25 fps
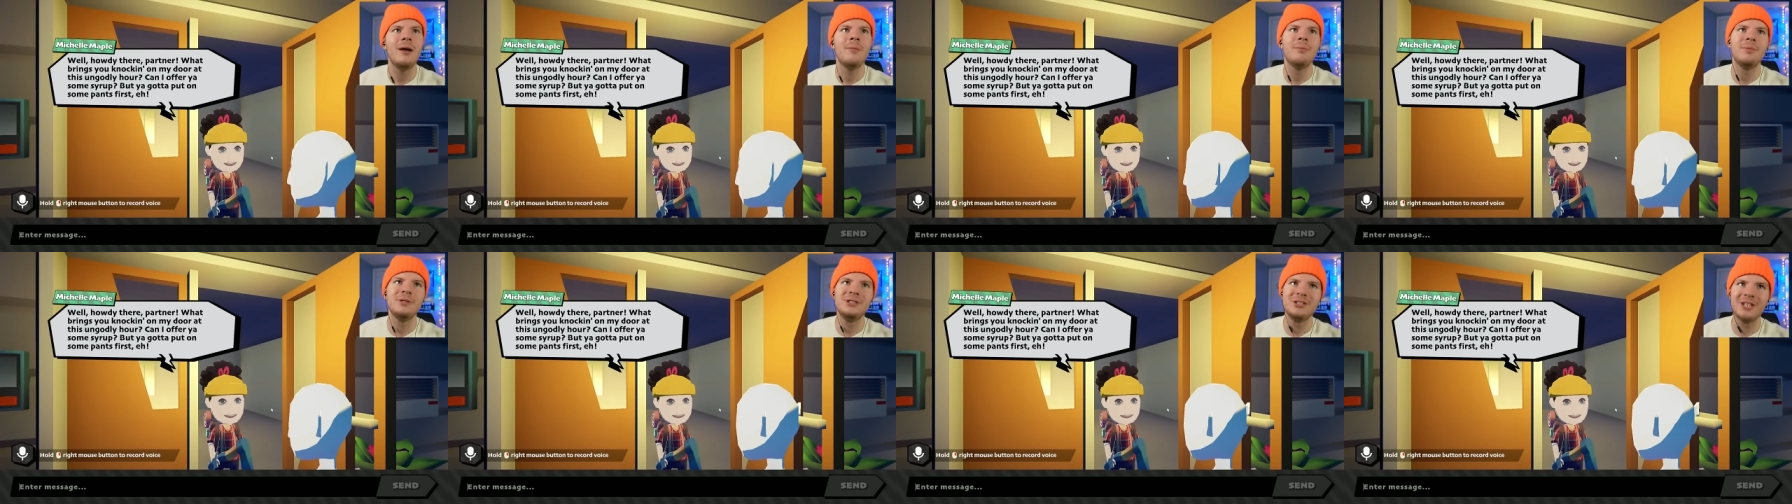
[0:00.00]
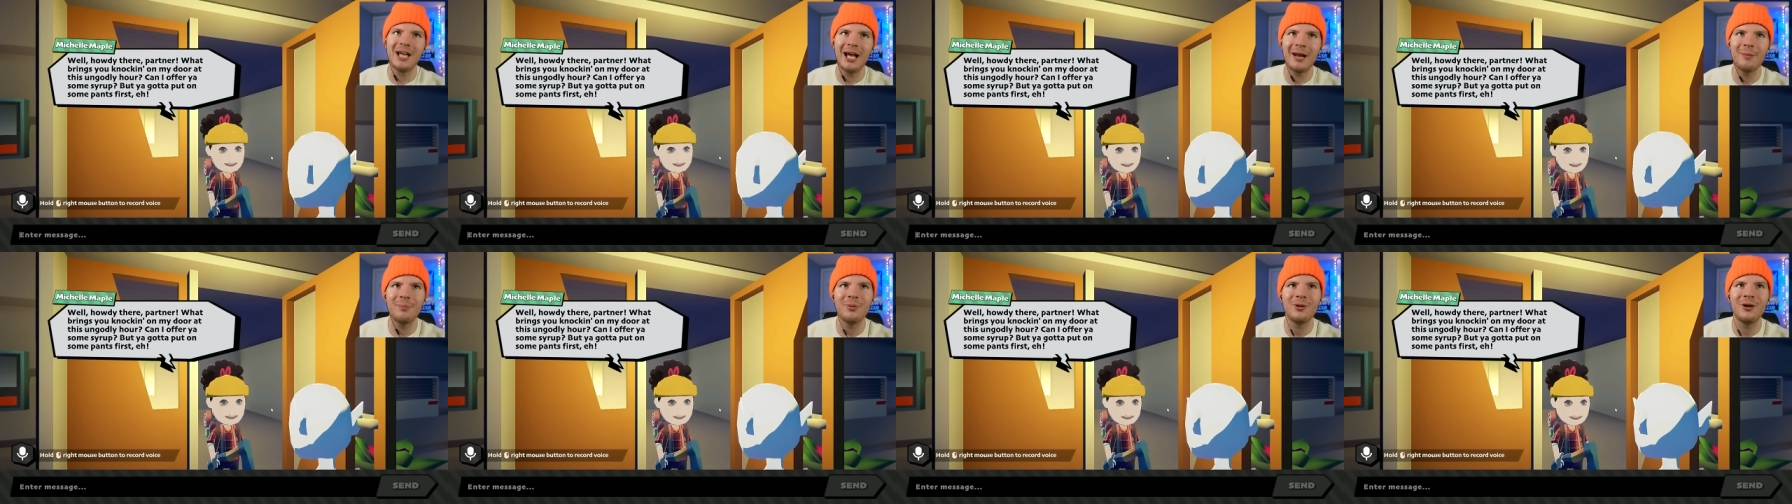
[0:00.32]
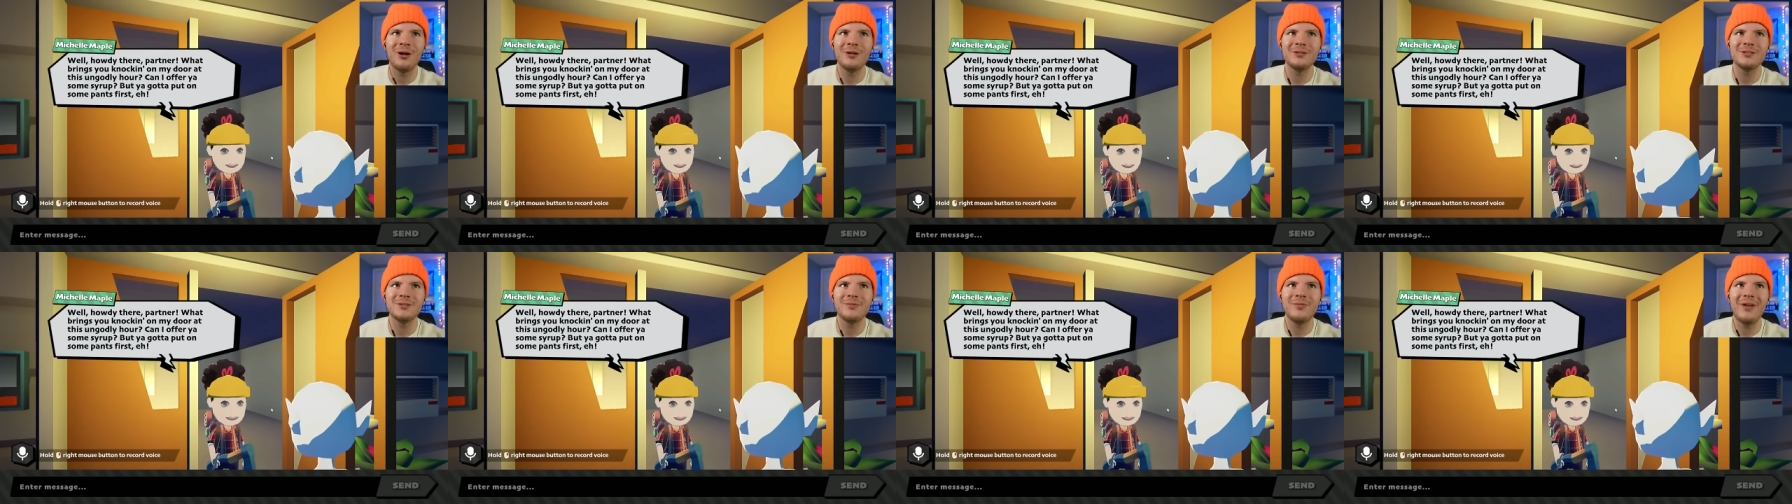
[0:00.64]
But you gotta put
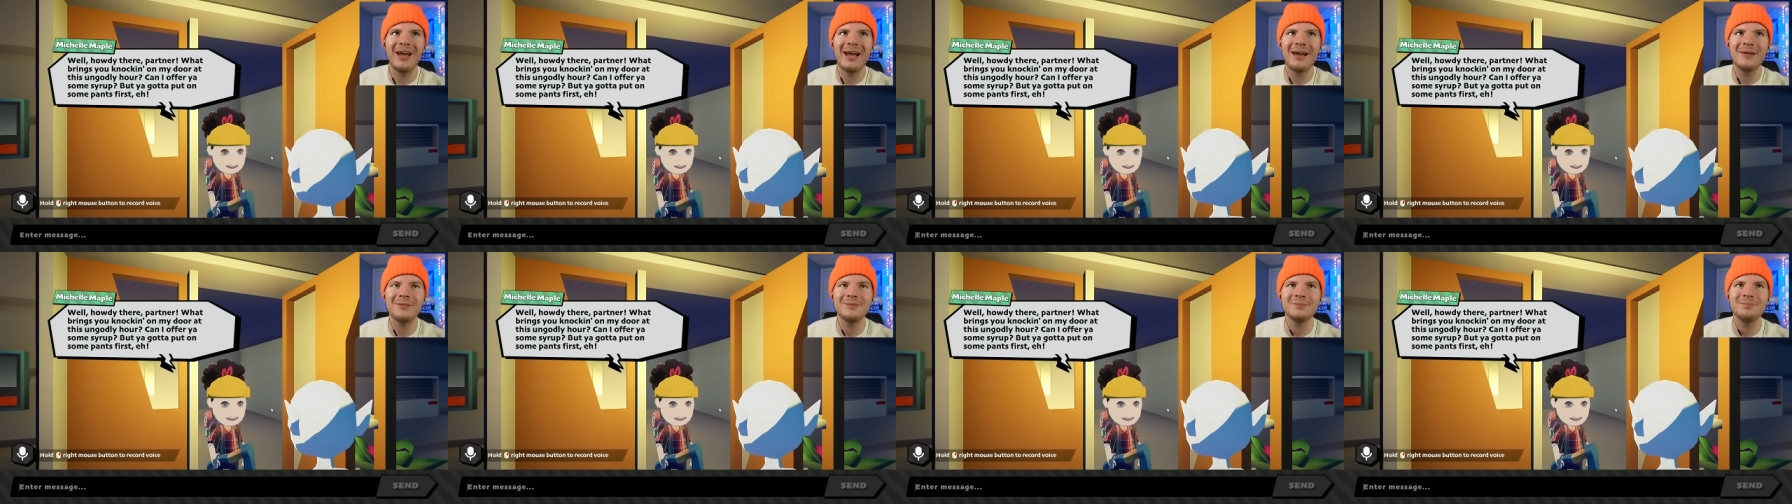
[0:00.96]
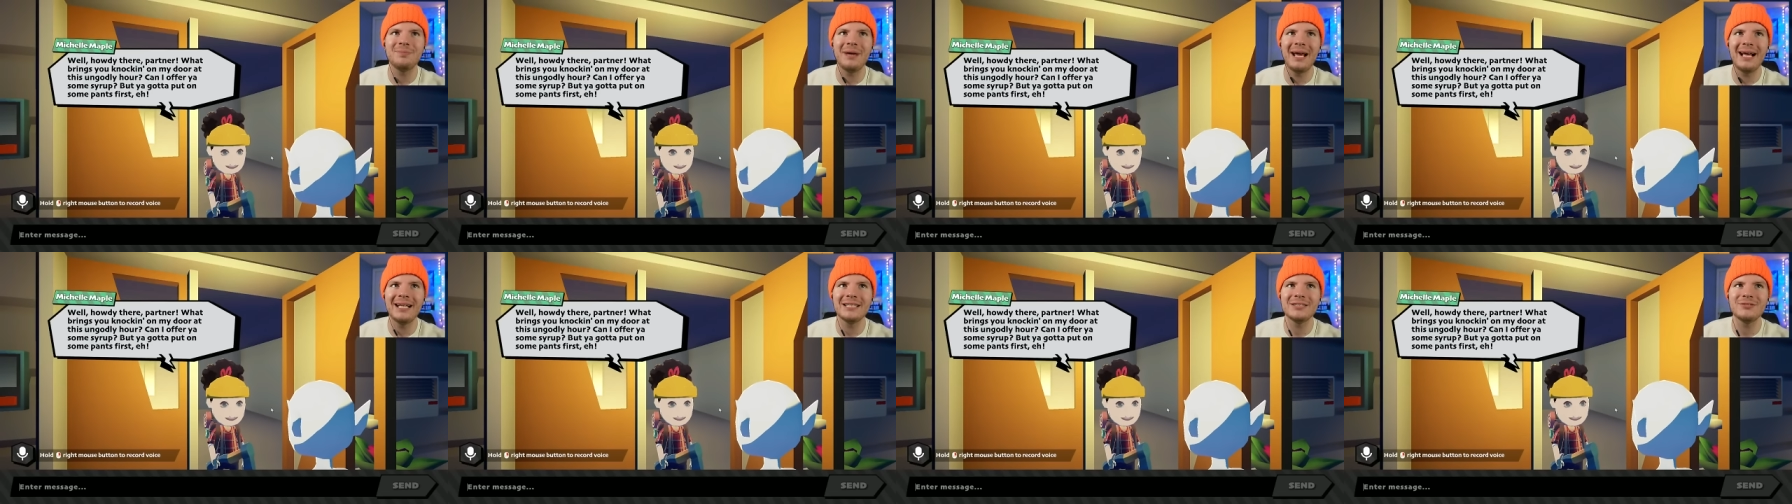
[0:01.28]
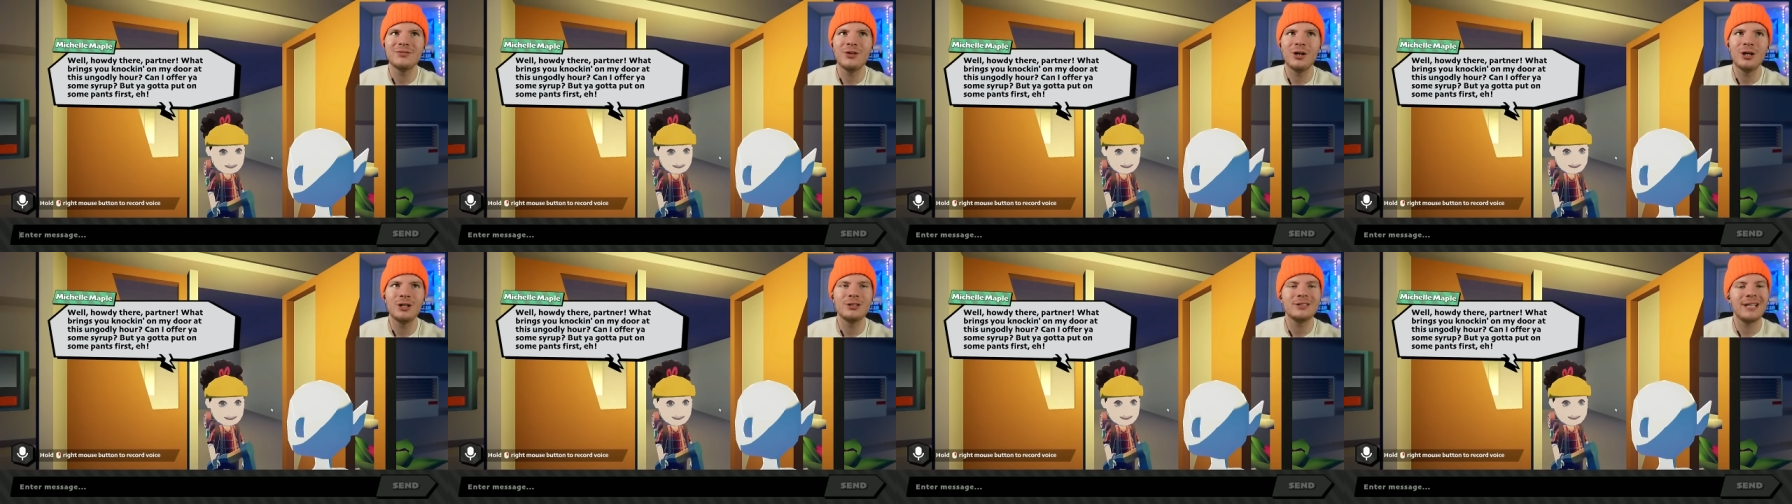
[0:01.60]
on some pants
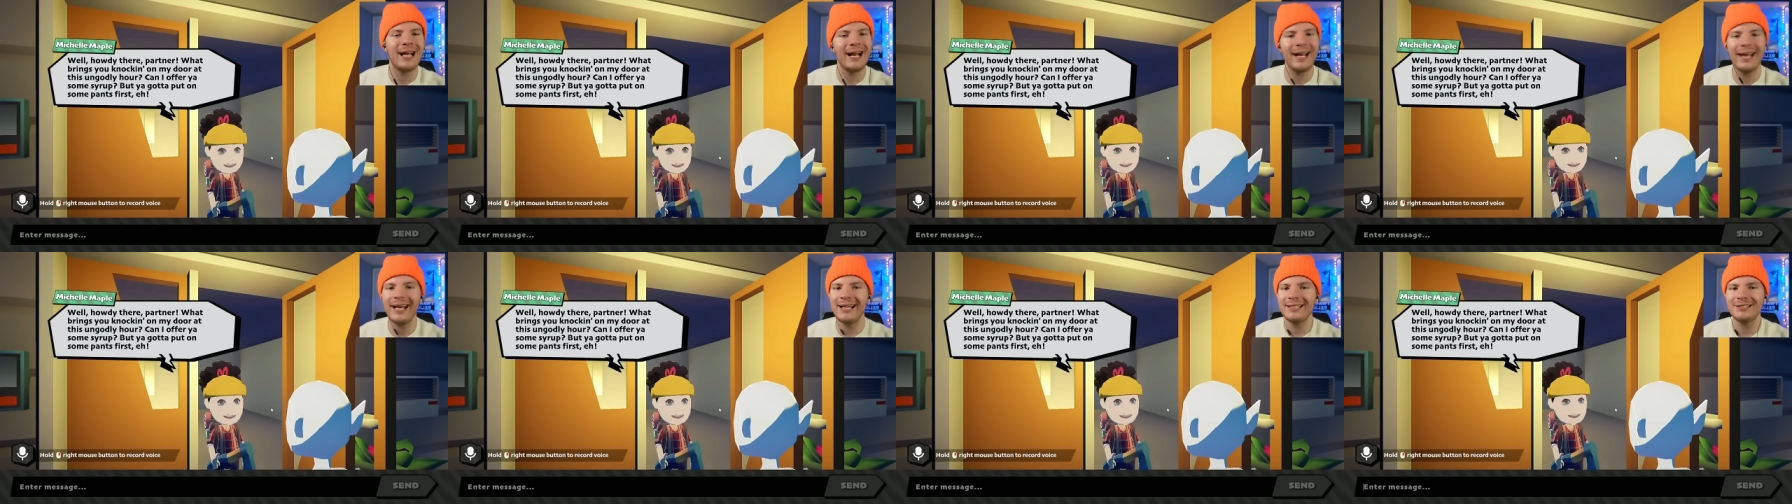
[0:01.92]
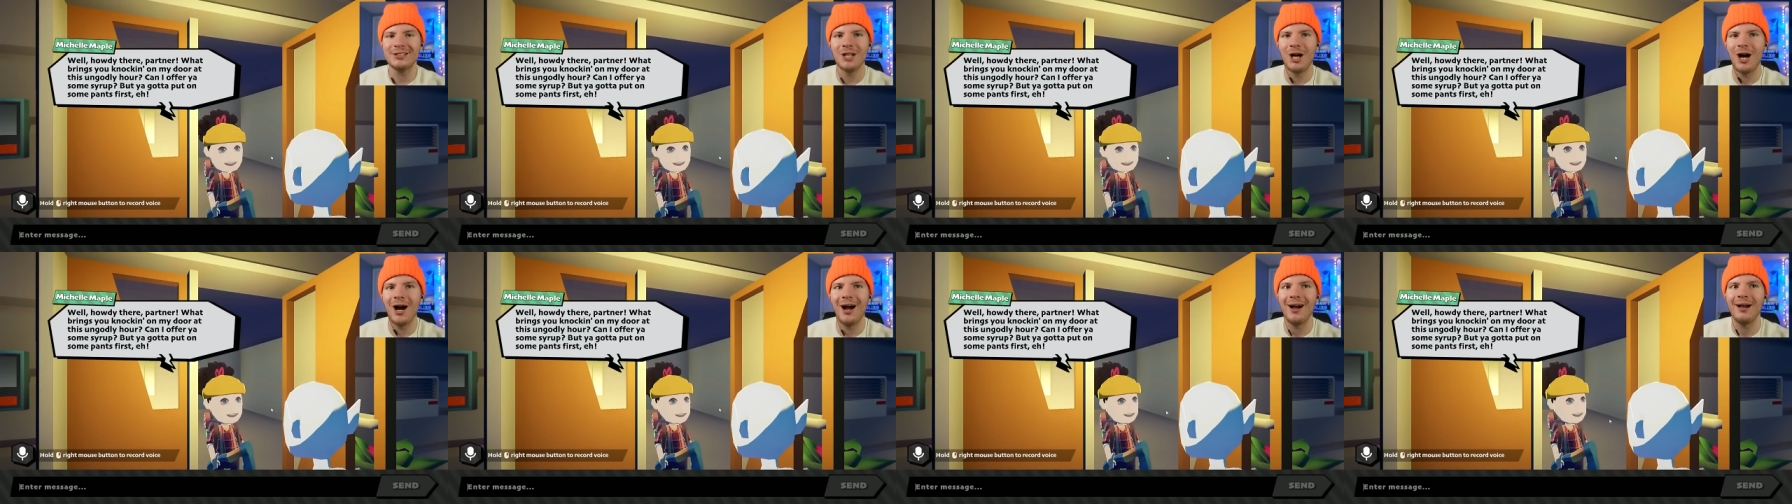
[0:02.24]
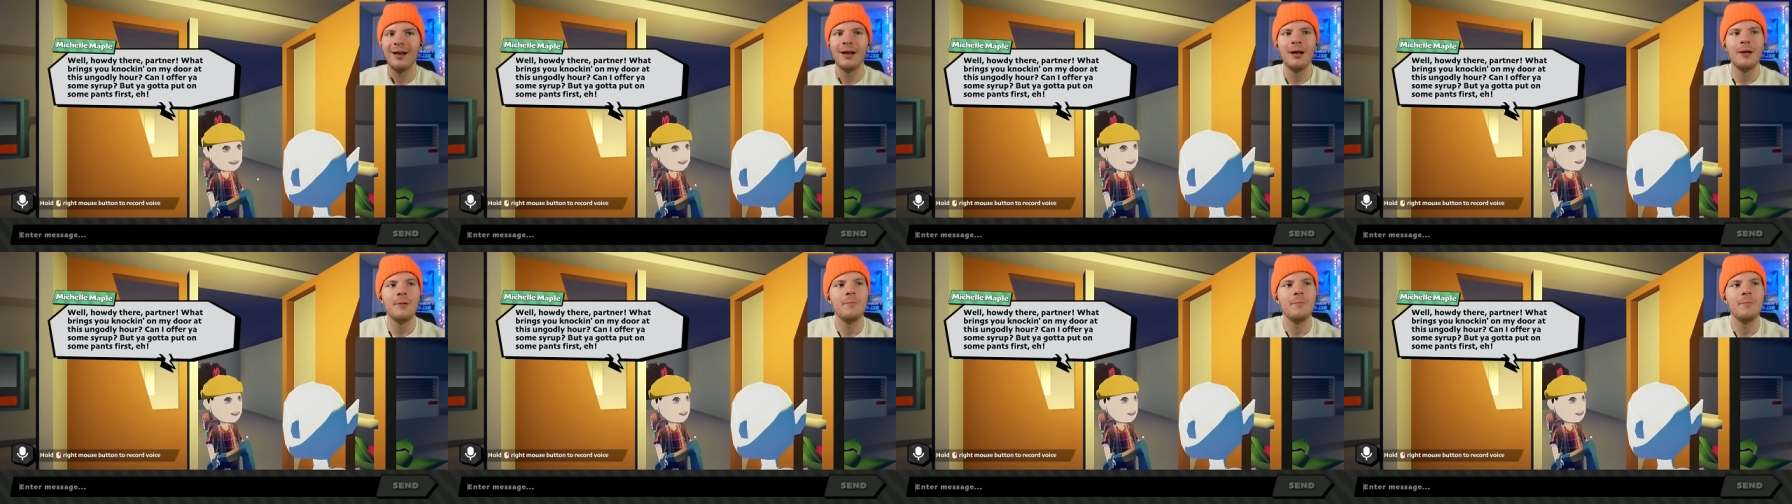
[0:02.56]
first. I can't talk.